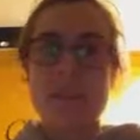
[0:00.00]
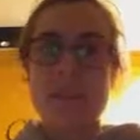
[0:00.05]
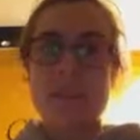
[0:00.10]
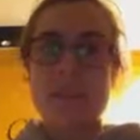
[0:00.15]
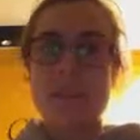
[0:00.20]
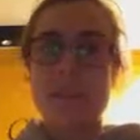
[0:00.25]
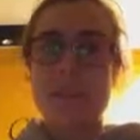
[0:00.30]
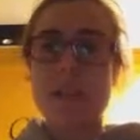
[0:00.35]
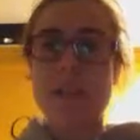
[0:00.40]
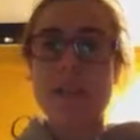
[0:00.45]

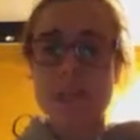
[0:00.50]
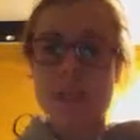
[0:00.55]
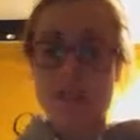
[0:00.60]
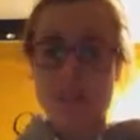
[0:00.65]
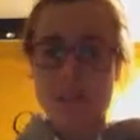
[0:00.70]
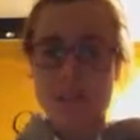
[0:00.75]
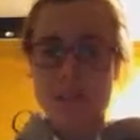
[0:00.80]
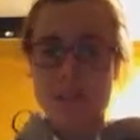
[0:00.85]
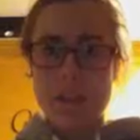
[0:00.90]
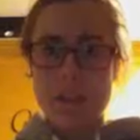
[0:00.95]
This
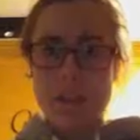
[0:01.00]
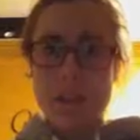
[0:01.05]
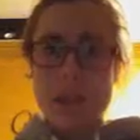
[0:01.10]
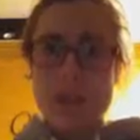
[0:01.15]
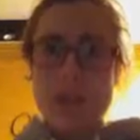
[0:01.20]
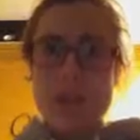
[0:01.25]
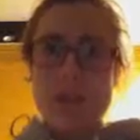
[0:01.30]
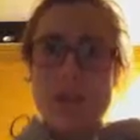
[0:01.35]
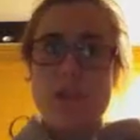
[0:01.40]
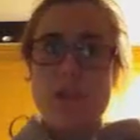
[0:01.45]
article
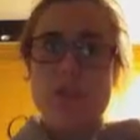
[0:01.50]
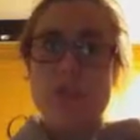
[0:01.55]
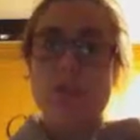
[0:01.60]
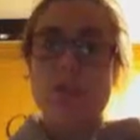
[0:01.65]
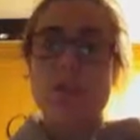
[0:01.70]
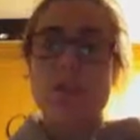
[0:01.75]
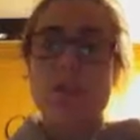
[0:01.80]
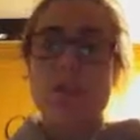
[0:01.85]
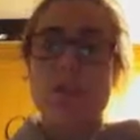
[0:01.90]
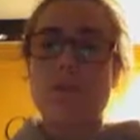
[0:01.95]

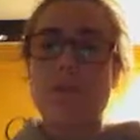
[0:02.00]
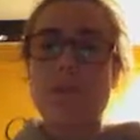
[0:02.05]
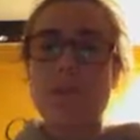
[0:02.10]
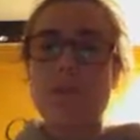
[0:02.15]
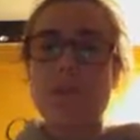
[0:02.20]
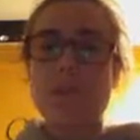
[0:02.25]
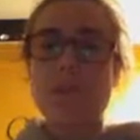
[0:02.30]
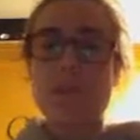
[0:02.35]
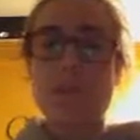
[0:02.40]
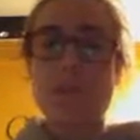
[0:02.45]
shows a new
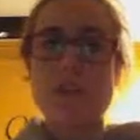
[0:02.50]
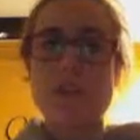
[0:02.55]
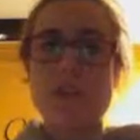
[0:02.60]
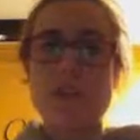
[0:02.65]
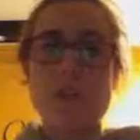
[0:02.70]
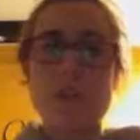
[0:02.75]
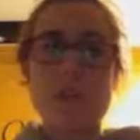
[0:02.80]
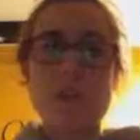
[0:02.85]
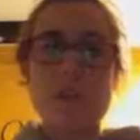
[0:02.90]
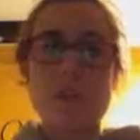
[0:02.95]

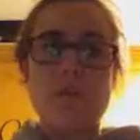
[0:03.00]
strategy